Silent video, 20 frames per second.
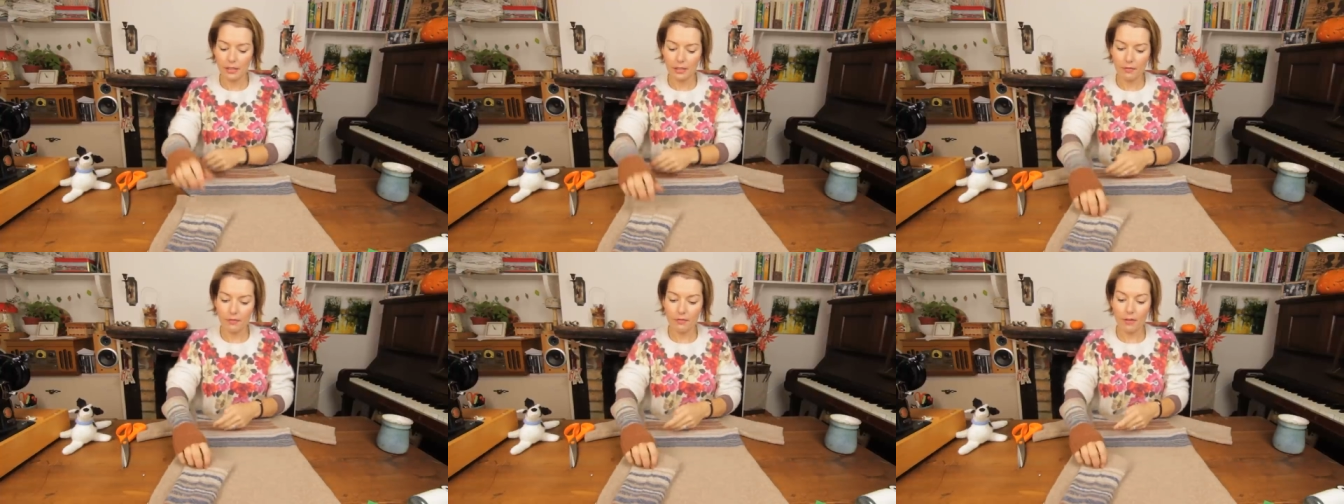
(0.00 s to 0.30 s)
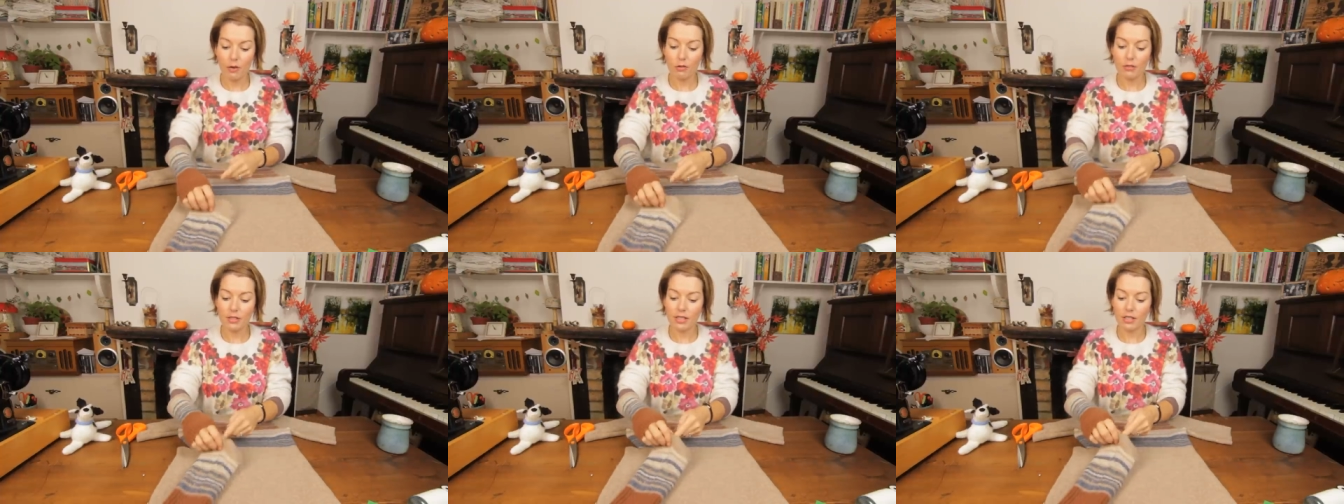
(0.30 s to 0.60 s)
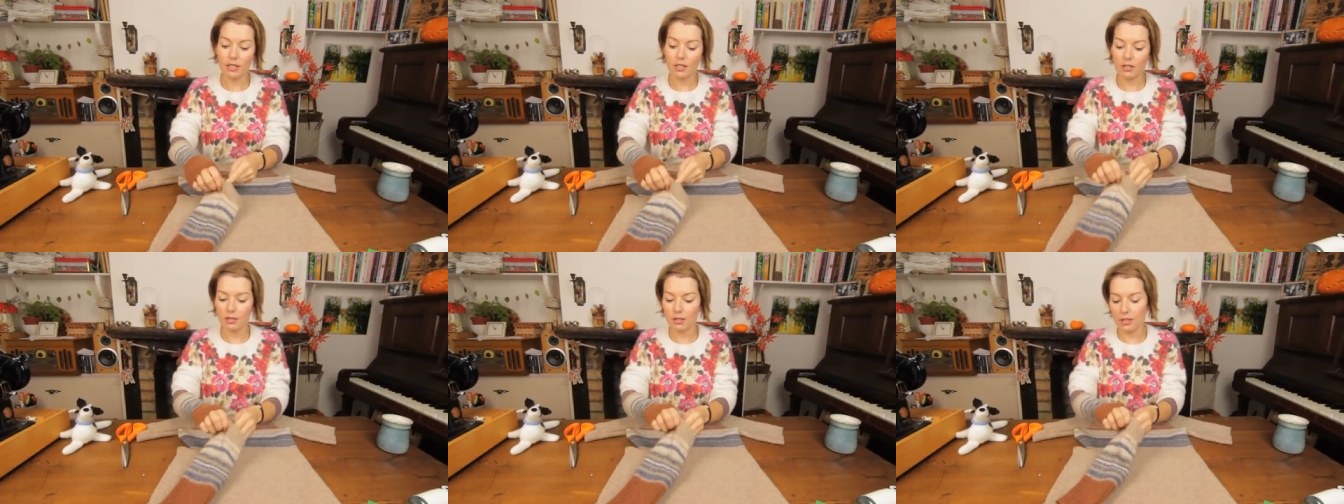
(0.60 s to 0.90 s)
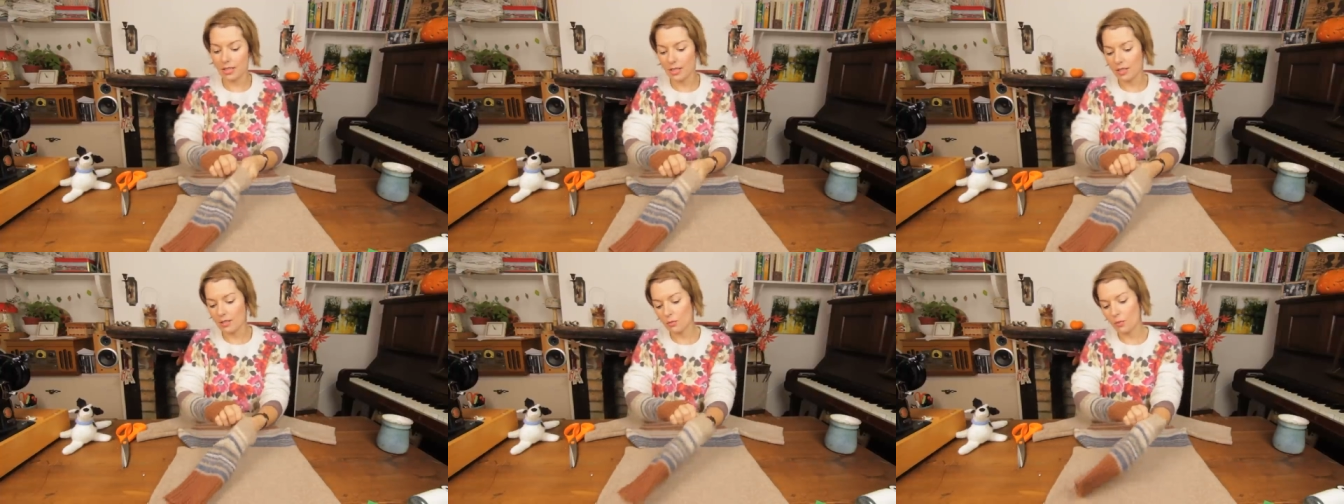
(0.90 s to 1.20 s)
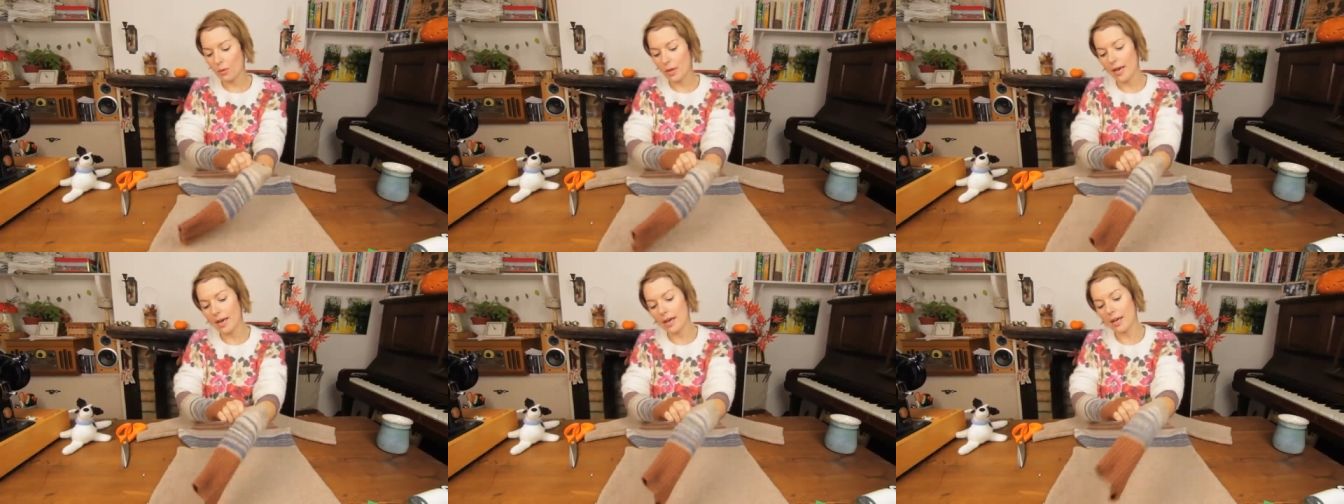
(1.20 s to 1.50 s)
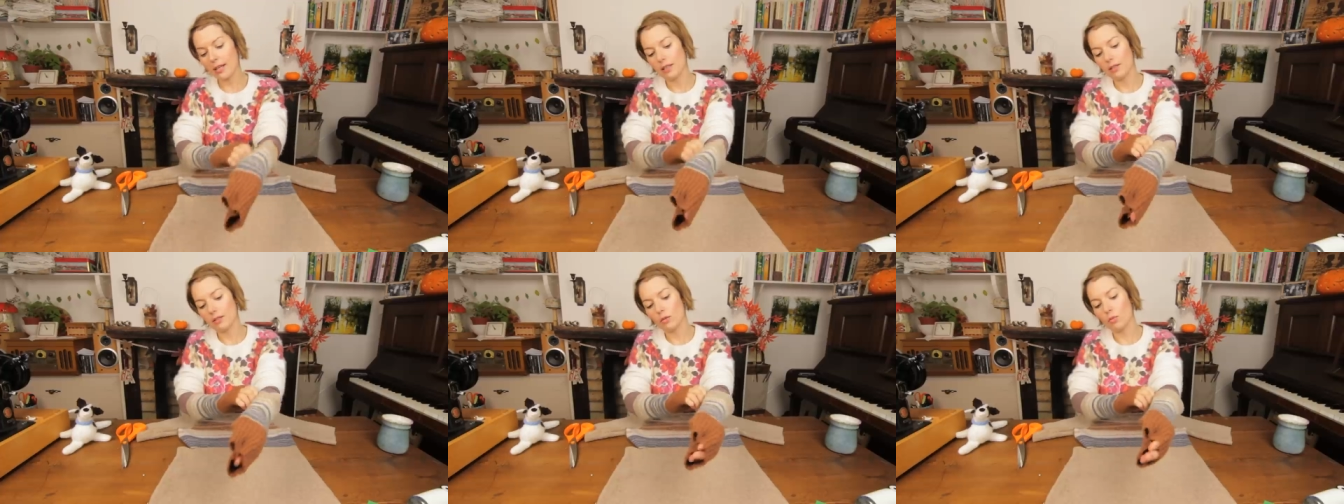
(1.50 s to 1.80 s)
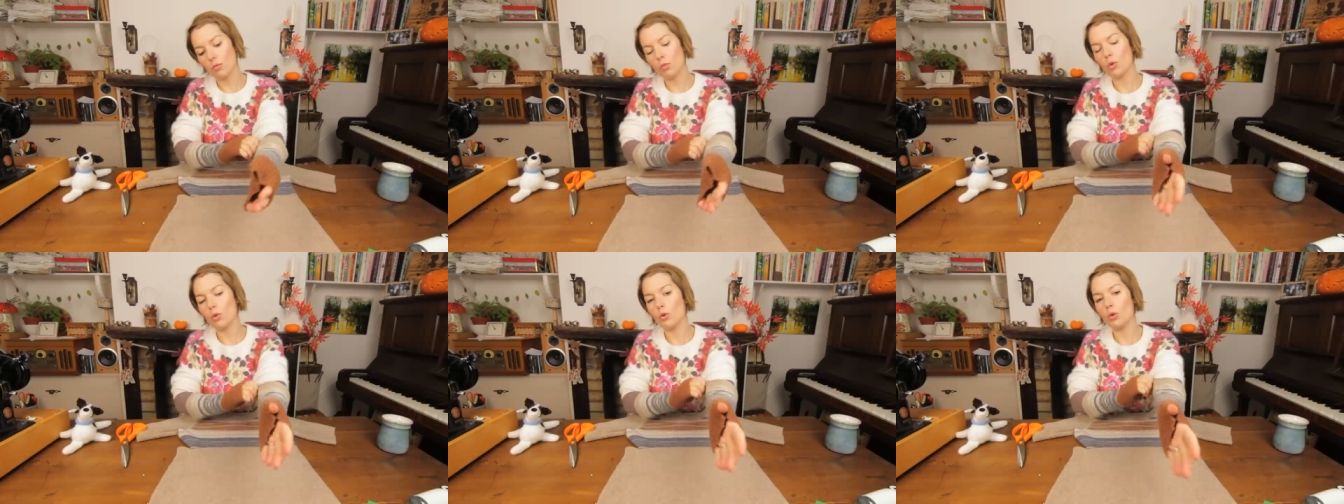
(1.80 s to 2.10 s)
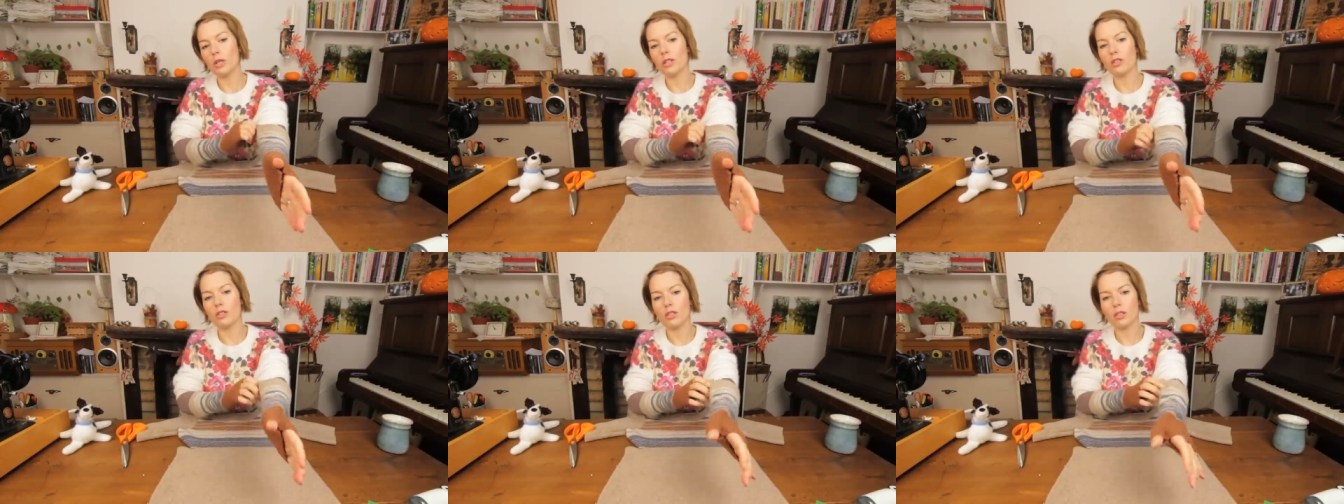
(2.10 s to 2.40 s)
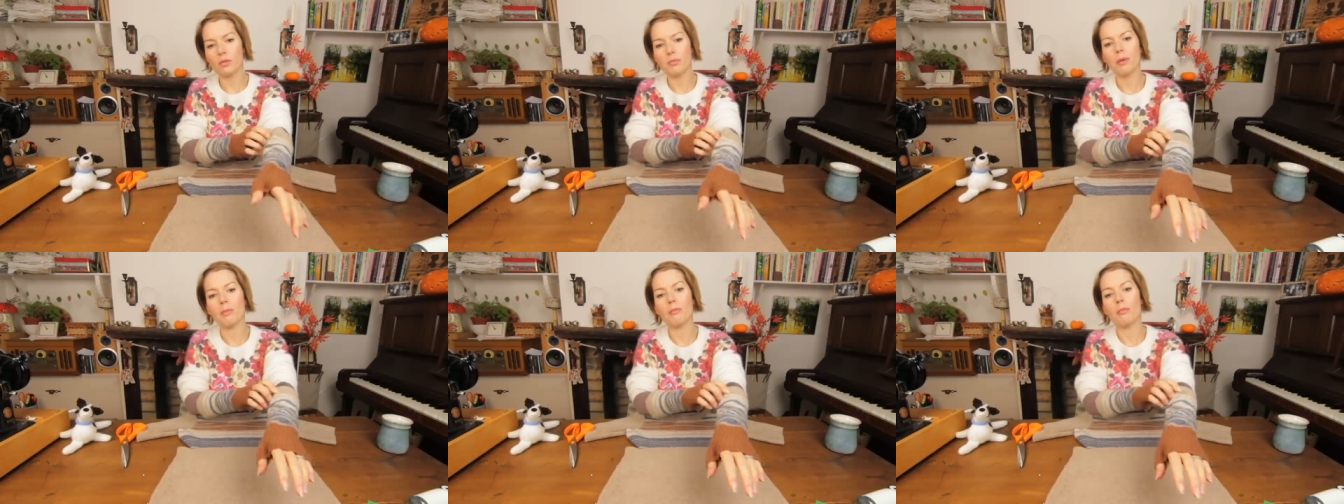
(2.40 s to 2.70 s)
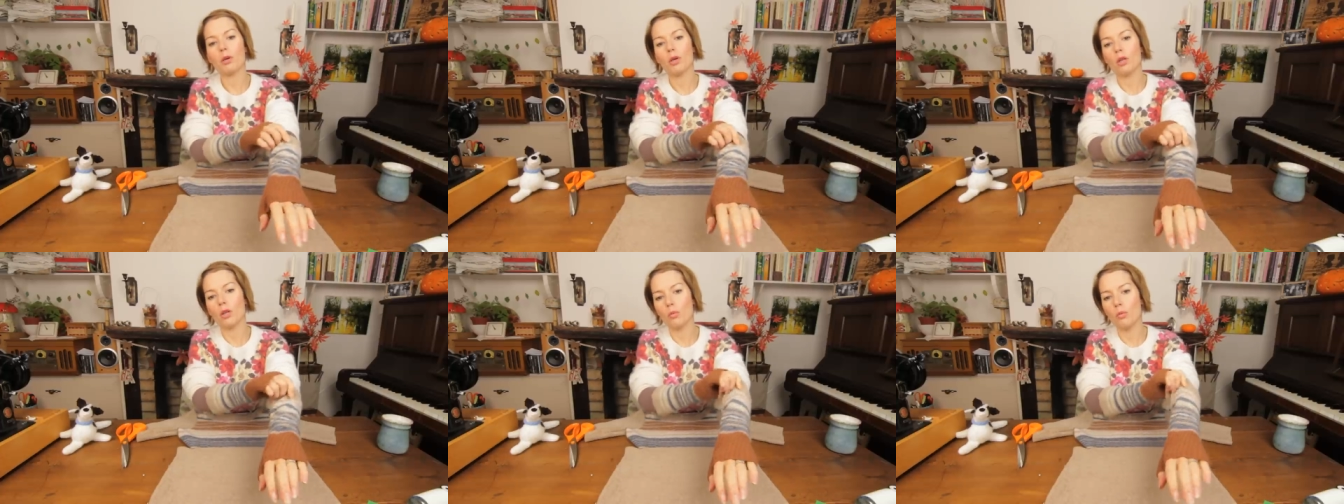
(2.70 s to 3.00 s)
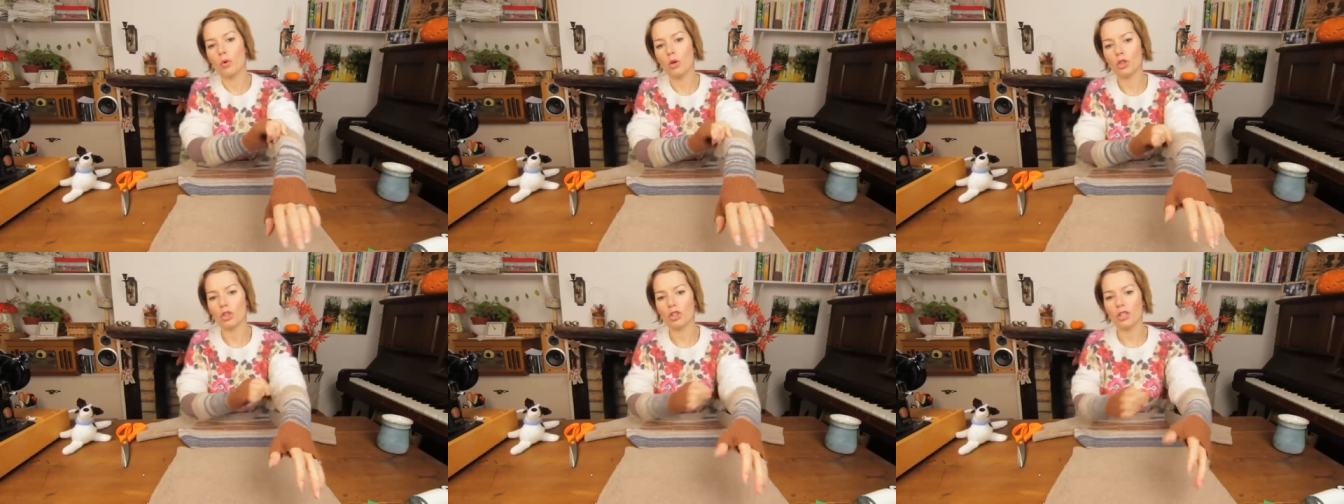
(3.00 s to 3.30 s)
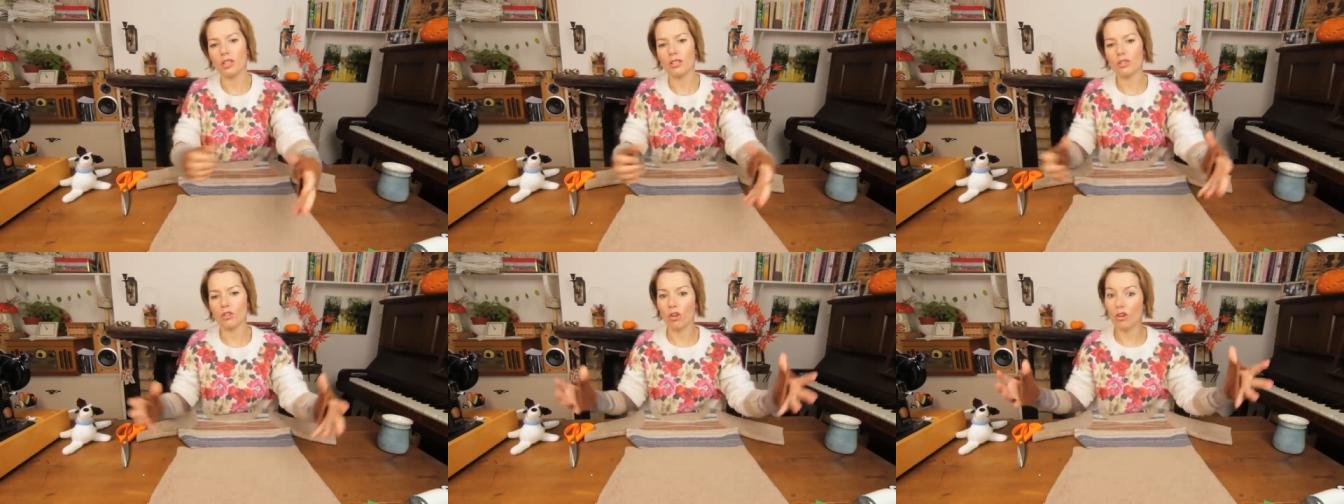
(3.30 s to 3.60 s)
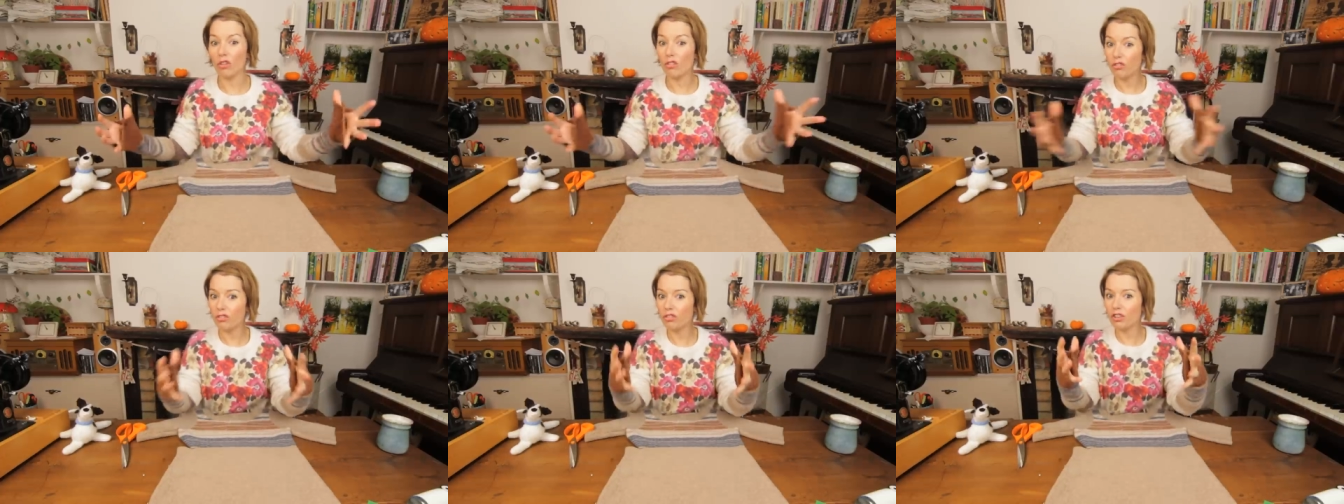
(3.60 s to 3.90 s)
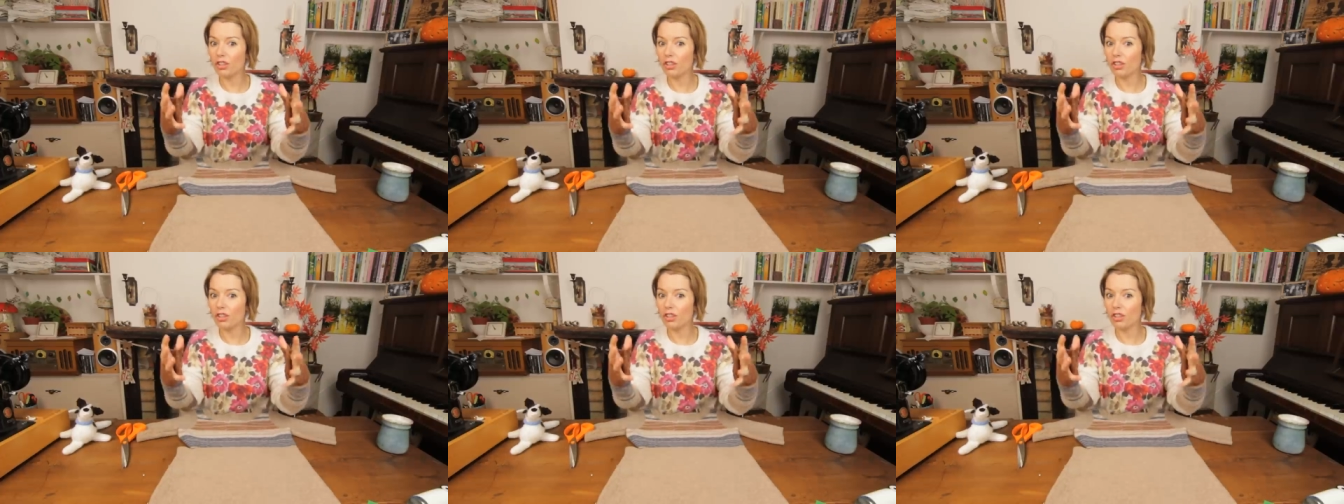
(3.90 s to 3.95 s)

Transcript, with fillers: Felted is where wool has just been put in the washer and it's gone,